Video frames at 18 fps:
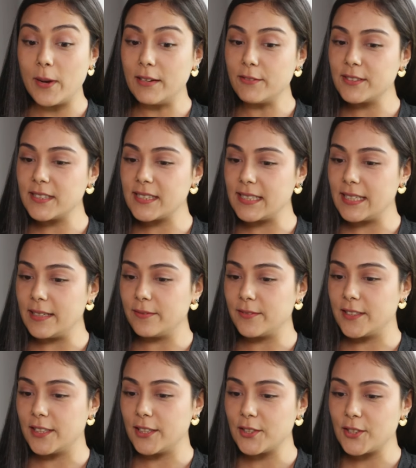
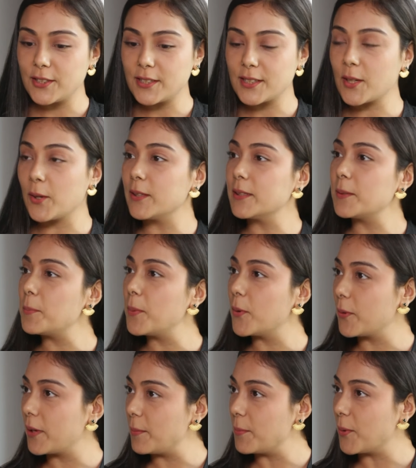well-received dish. It's called the
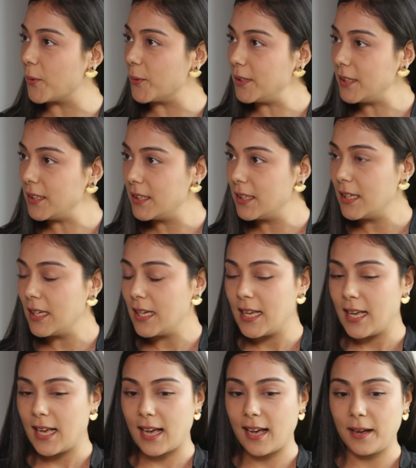poke bowl.
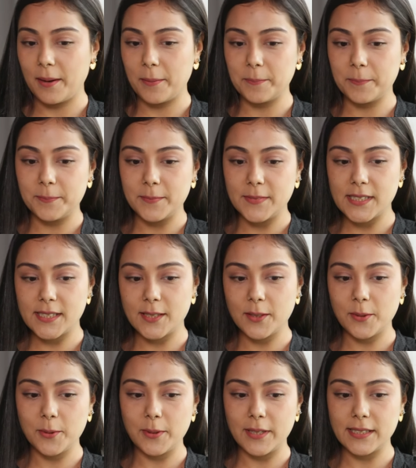
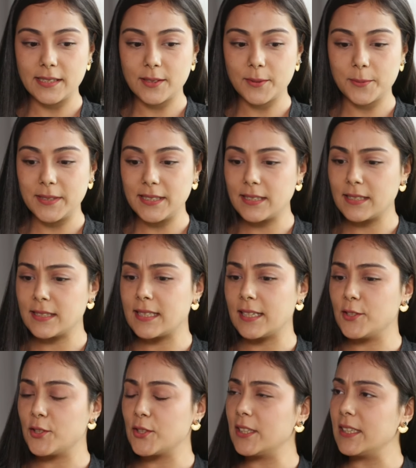So it's
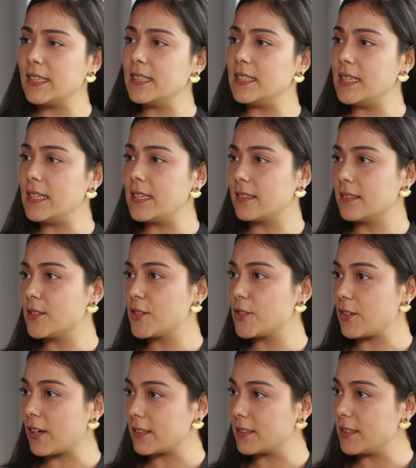quintessentially
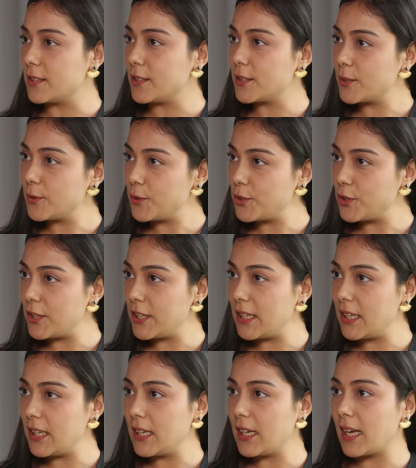deconstructed
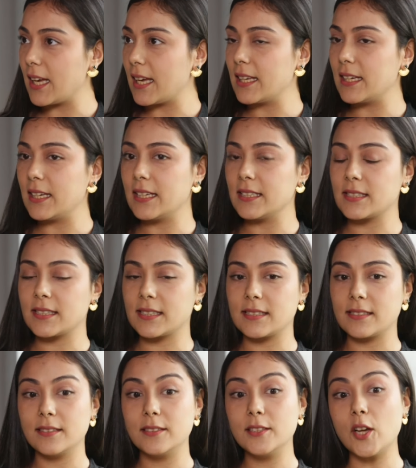sushi, and it's
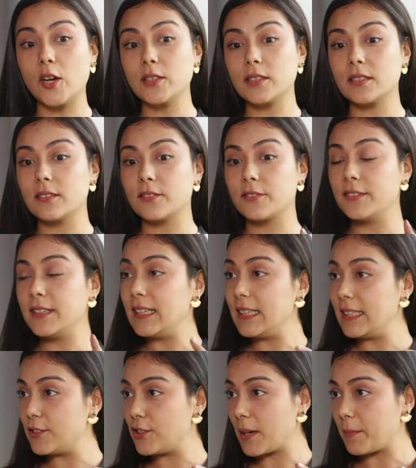not
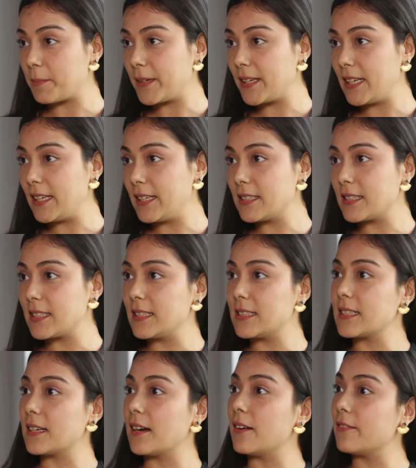really Japanese.
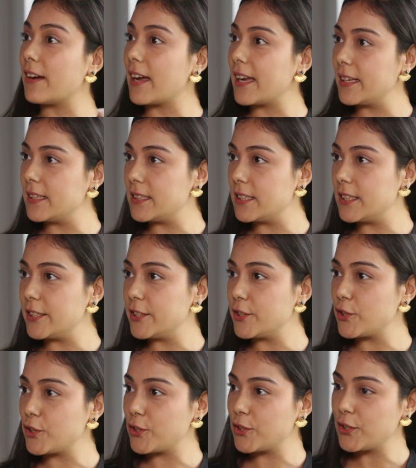It's a Hawaiian
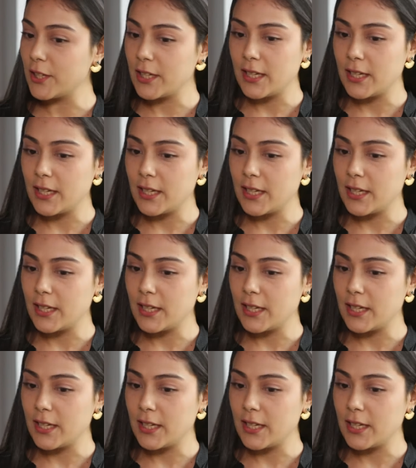dish